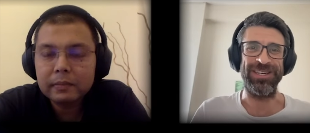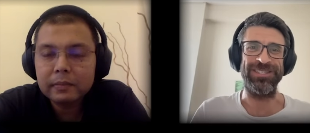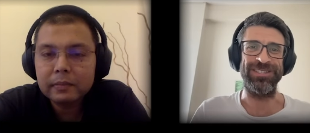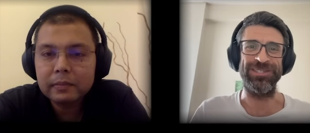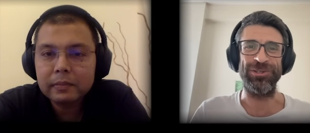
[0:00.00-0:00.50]

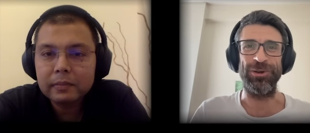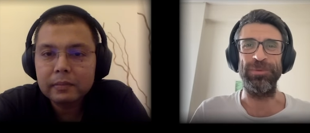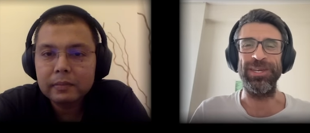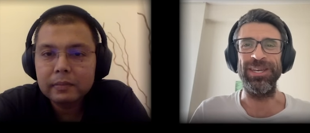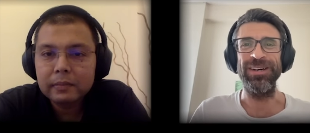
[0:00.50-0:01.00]
Speaker 1: Science in
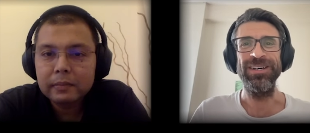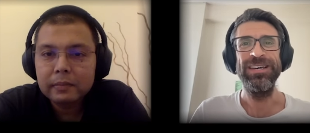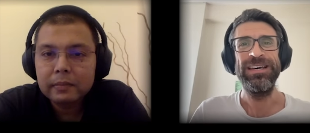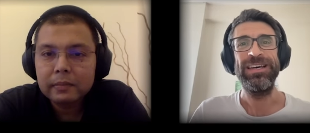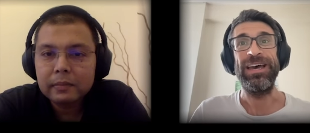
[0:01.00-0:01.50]
Tokopedia.
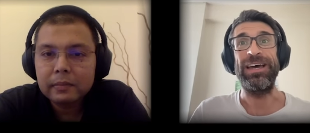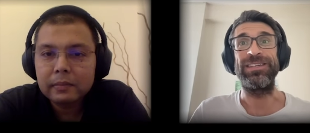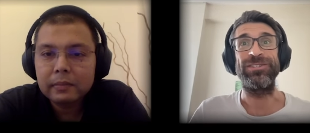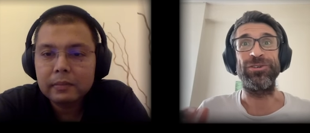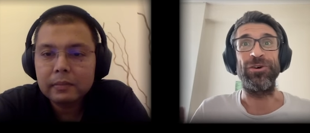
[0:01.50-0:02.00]

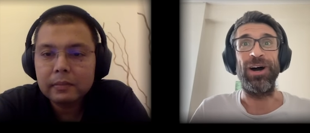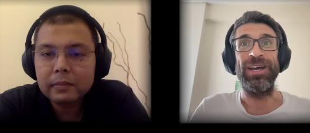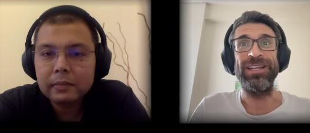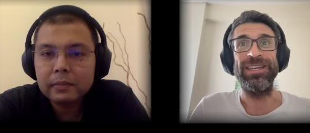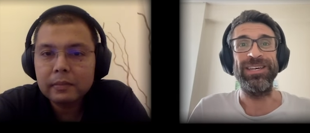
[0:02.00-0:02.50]
And so
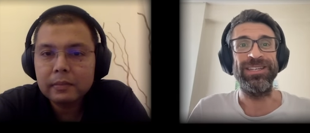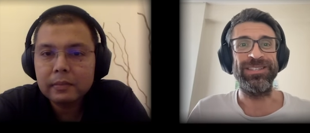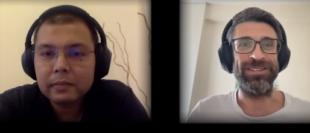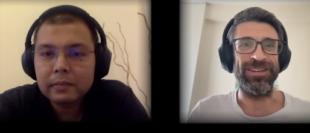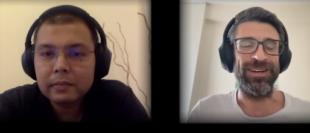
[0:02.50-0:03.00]
I
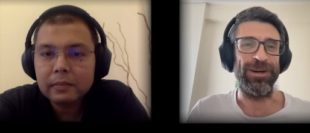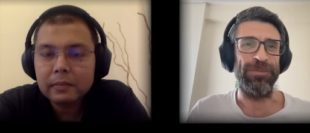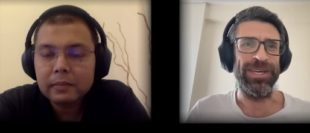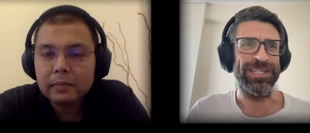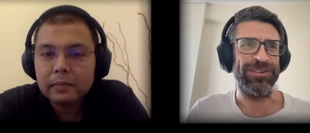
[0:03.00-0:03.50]
lead uh,
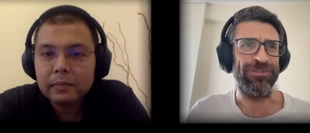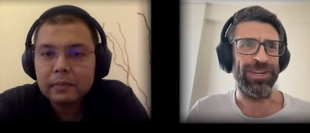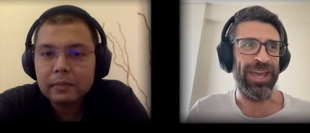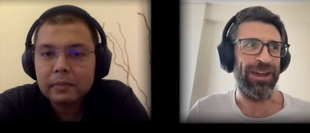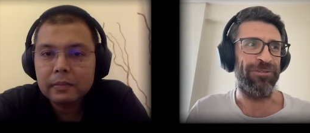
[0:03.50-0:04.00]
many
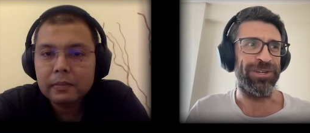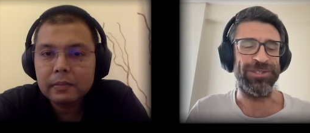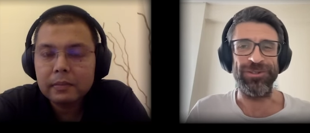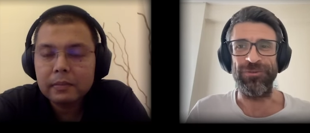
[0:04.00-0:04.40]
different areas